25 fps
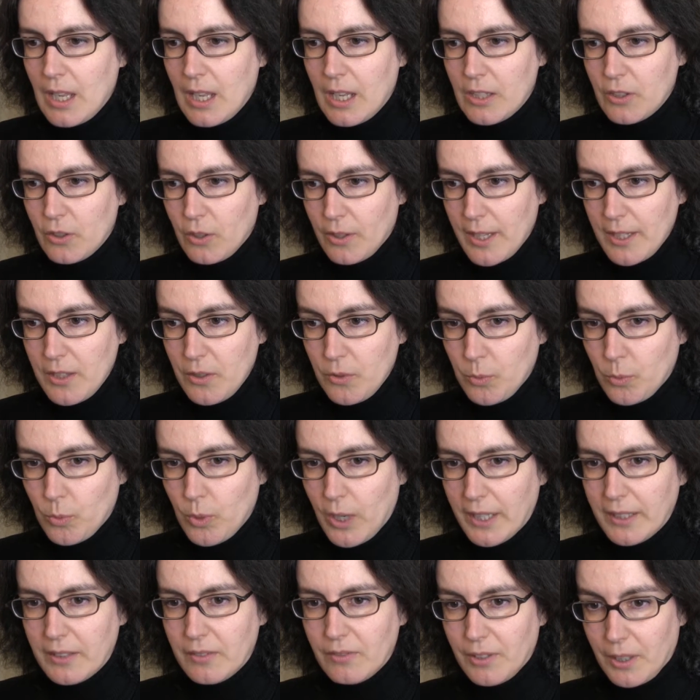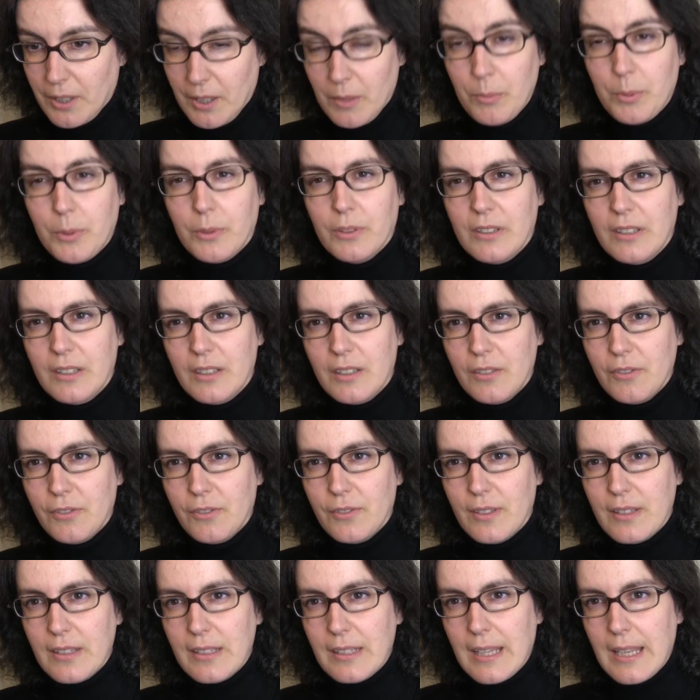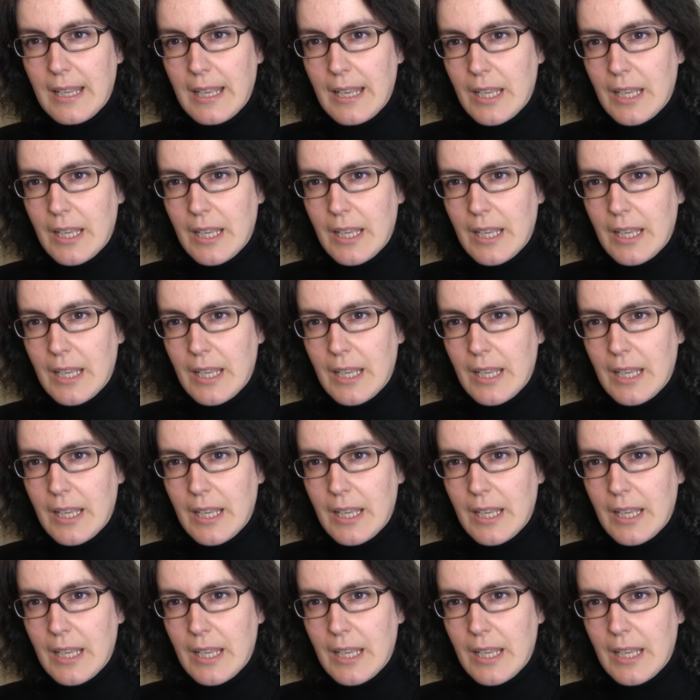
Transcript: So that's one very important difference.